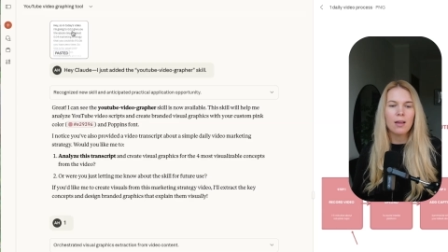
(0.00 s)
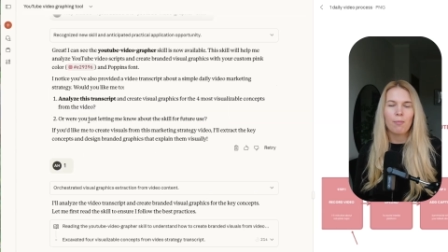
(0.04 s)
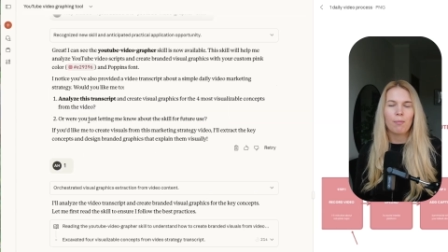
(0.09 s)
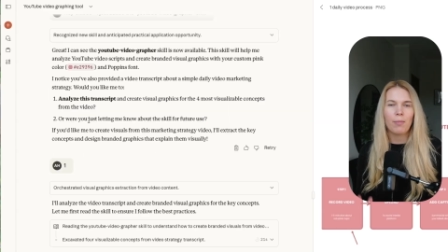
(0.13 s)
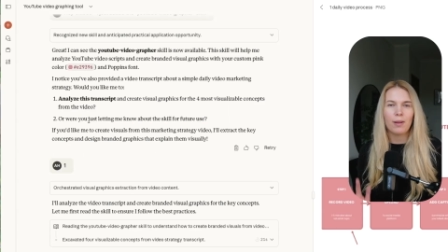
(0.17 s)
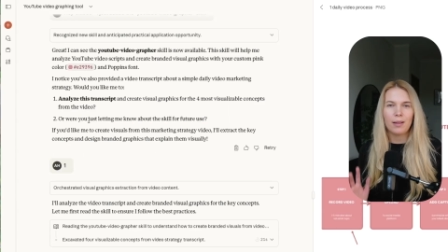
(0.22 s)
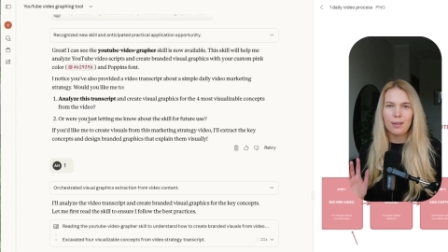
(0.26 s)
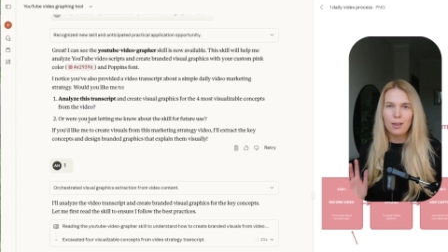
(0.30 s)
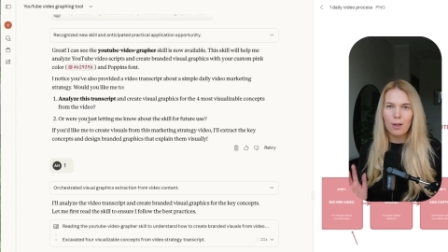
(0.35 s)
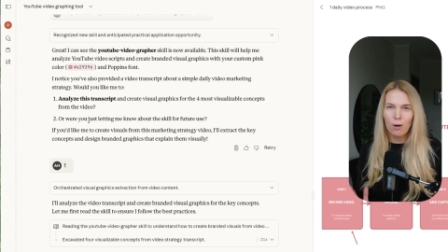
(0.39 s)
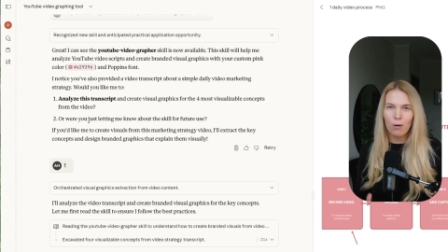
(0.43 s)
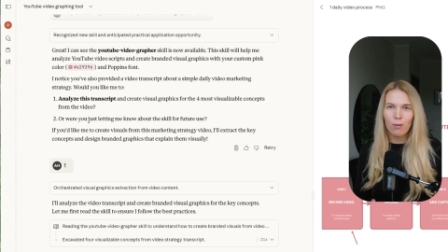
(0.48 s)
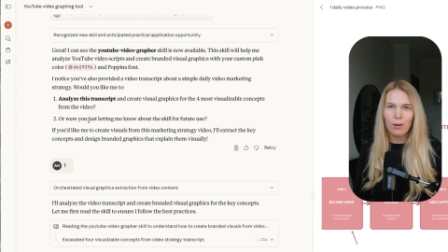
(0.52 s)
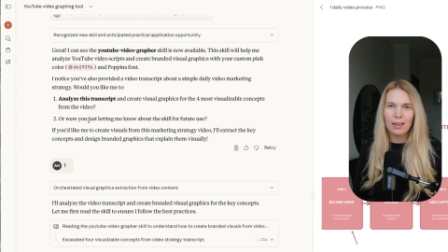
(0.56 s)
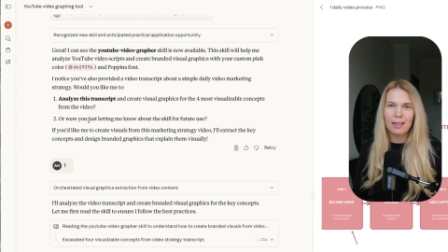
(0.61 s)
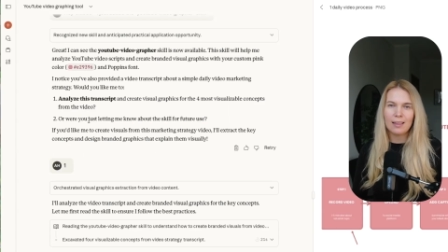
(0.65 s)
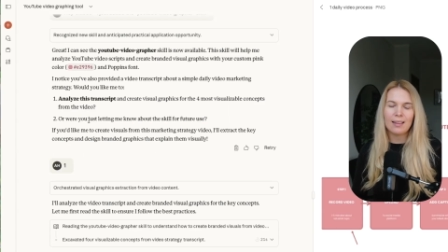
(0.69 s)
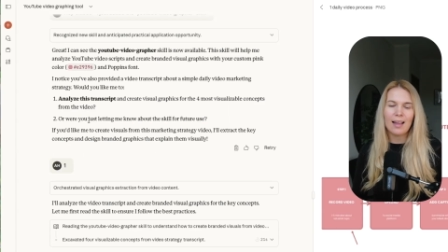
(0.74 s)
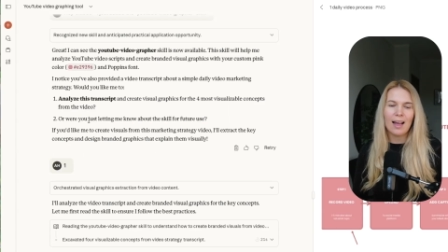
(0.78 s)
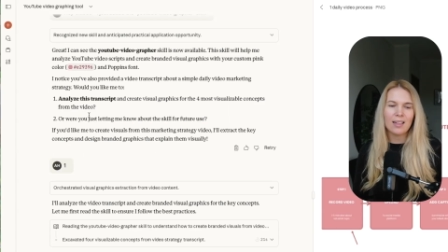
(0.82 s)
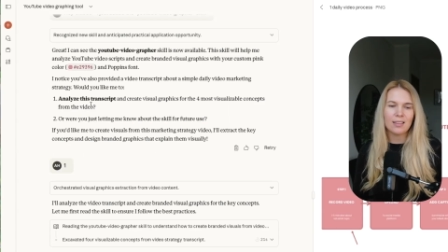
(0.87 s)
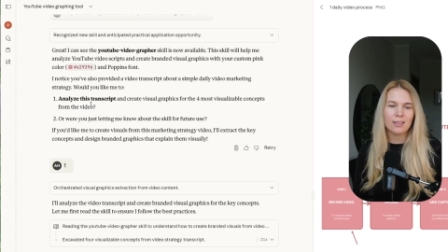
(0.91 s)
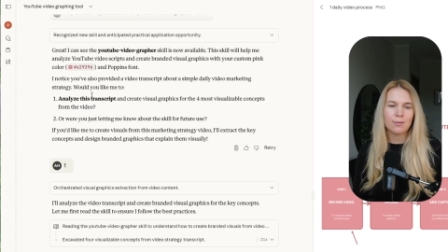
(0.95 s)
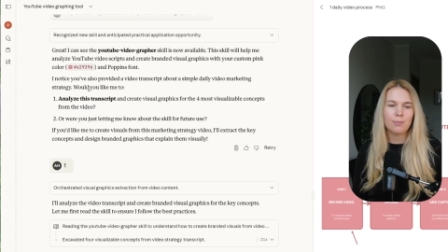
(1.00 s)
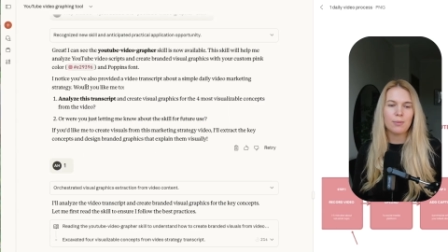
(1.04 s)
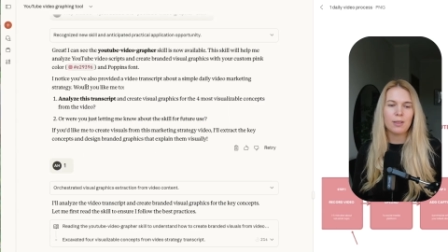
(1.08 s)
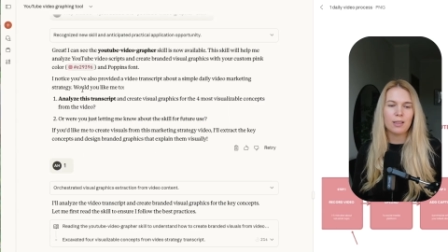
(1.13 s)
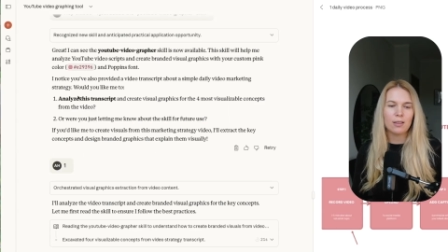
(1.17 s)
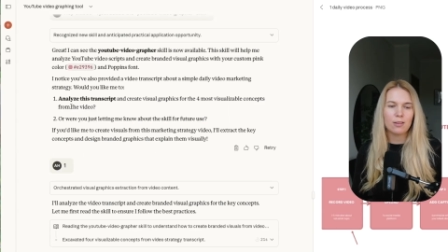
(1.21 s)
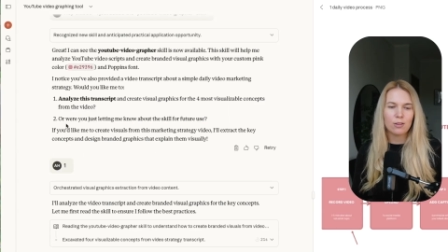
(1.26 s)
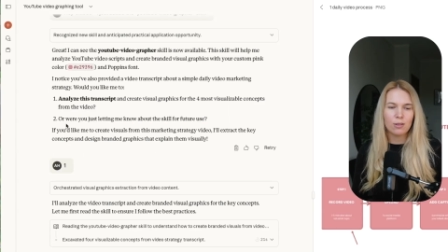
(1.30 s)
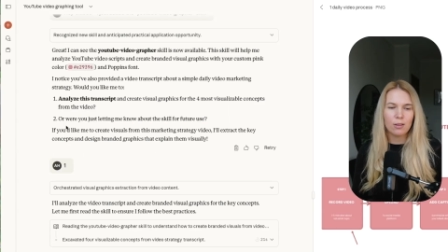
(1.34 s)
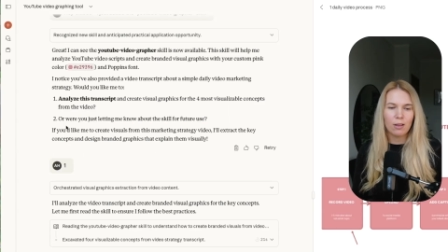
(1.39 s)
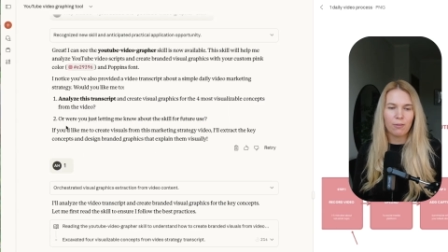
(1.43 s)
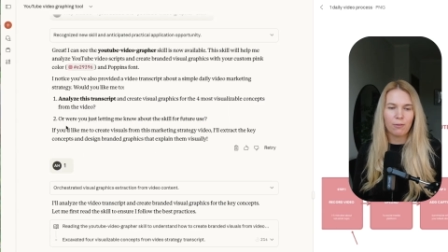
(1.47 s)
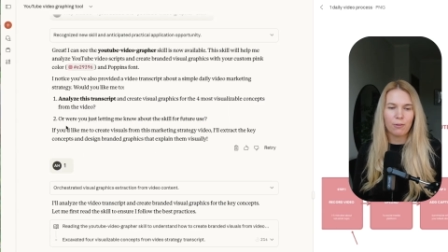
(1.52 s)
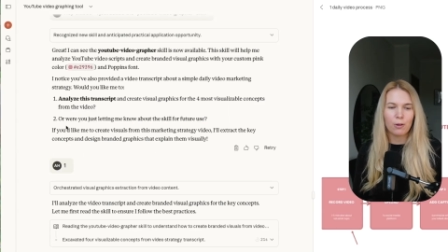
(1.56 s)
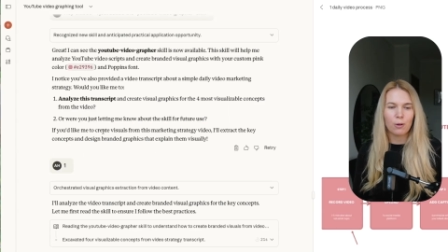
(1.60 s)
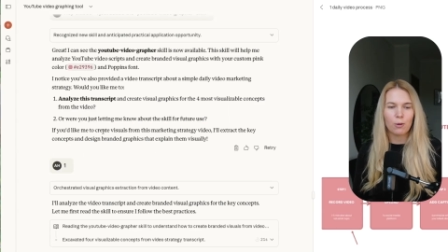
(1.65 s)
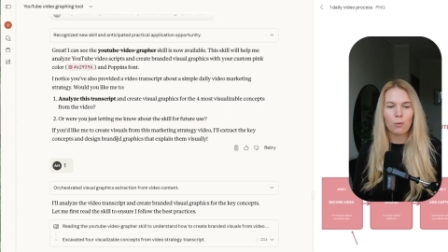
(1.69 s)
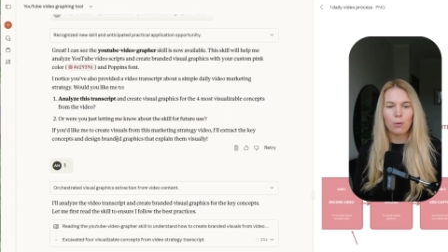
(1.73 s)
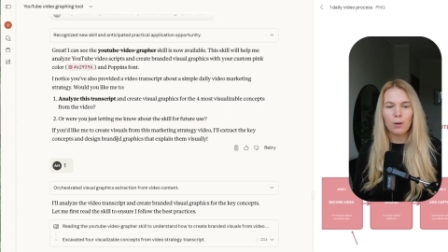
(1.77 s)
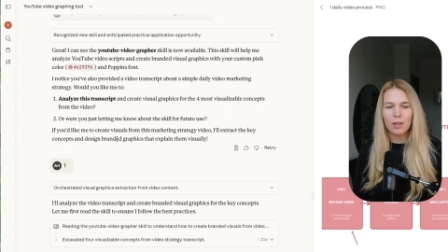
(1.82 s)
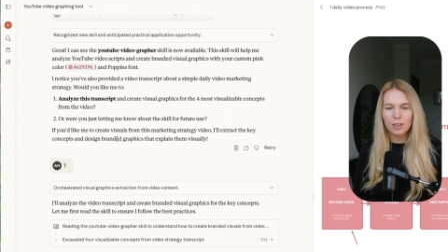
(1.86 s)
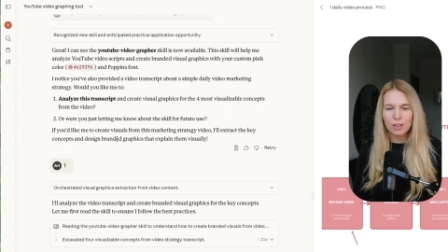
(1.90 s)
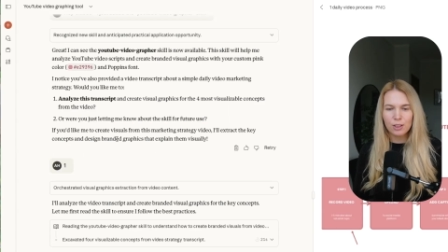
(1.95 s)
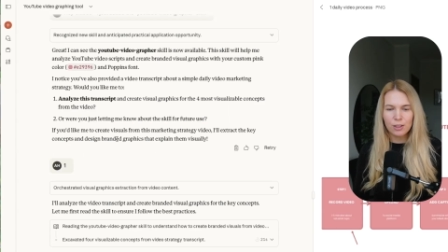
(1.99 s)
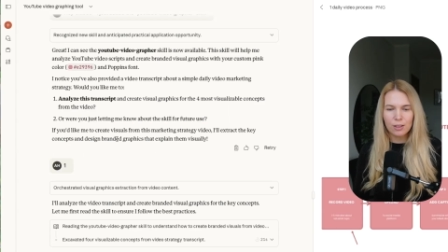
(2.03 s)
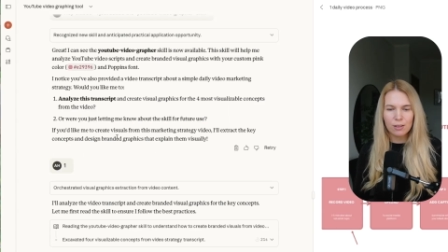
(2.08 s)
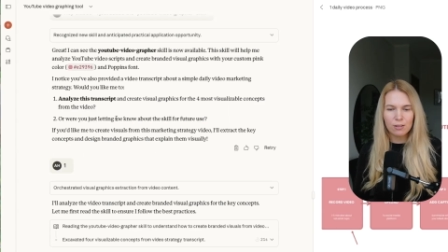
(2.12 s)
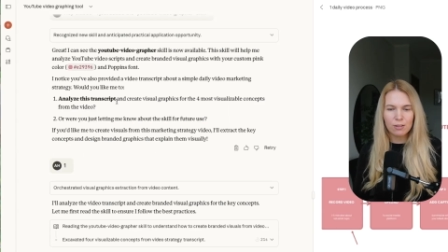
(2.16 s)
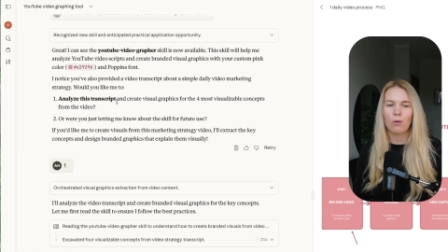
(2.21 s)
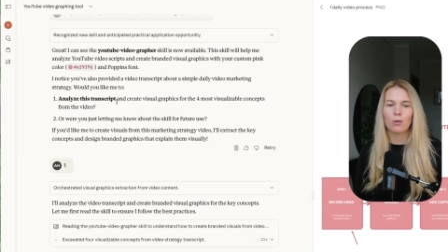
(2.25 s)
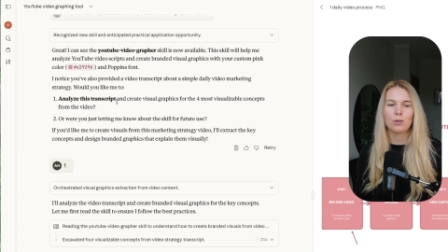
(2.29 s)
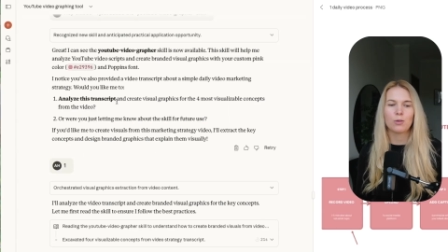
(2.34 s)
but no, it asked me a few questions.